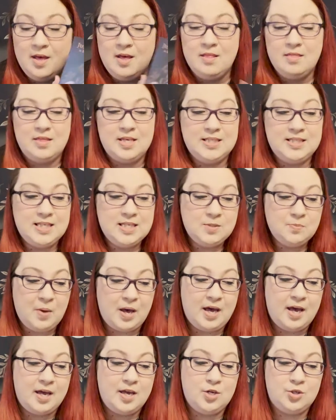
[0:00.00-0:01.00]
This is
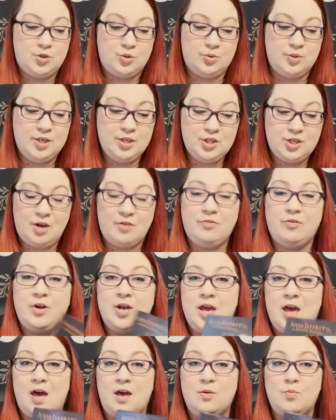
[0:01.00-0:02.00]
by Julia Jeffrey
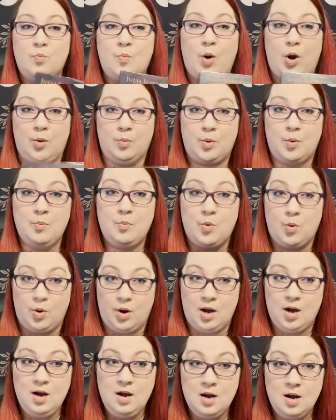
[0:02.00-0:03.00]
and Barbara
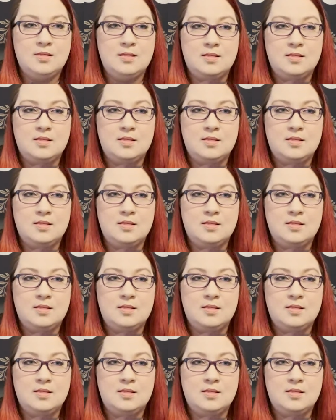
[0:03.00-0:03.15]
Moore.